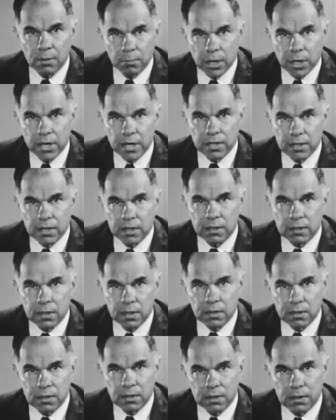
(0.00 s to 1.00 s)
But I think
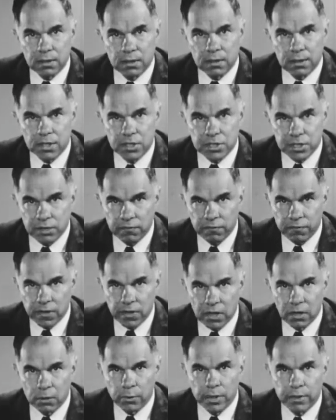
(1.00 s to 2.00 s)
that uh, these can
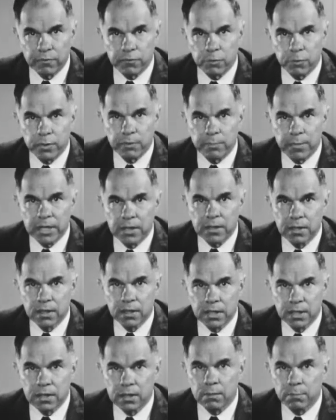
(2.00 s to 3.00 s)
follow after we've made the
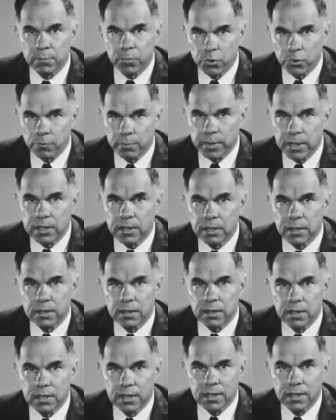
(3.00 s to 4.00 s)
needed improvement
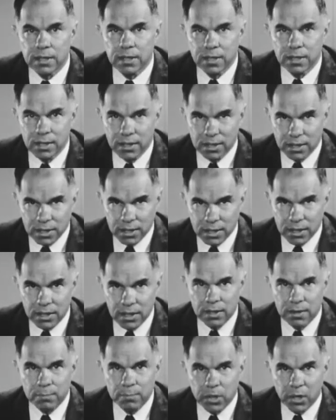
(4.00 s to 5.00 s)
in the
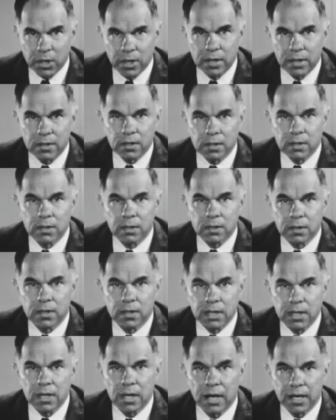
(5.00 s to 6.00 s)
key part, uh,
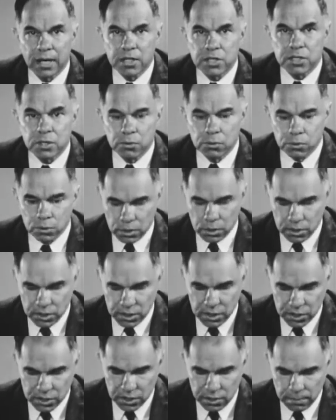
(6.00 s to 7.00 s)
the high school
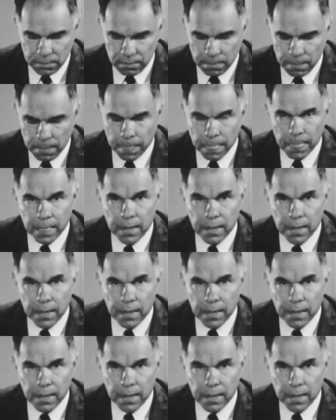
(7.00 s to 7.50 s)
system.